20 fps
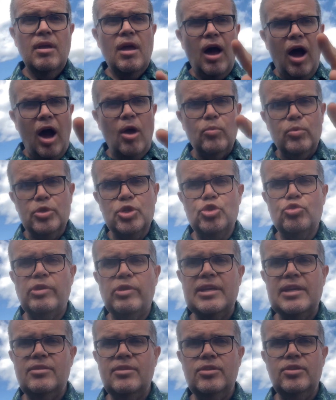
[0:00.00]
I will
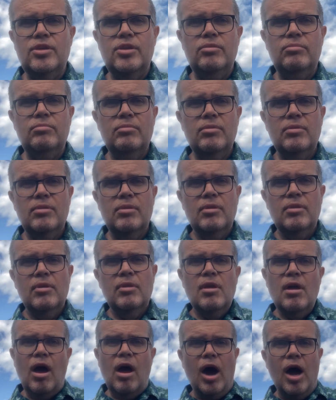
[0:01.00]
strengthen you.
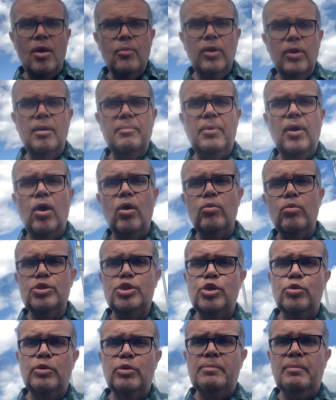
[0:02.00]
I will uphold
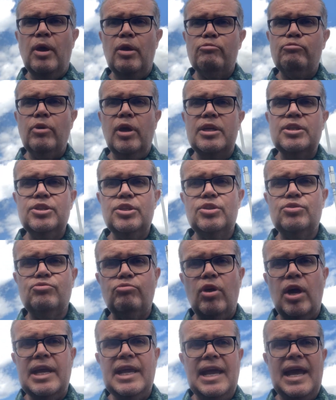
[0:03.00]
you with my righteous
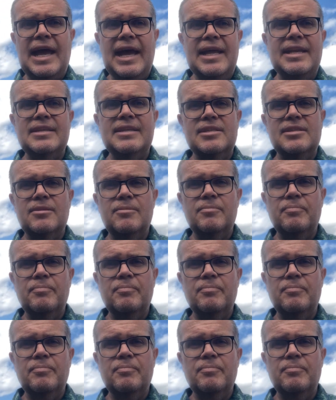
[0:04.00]
right hand.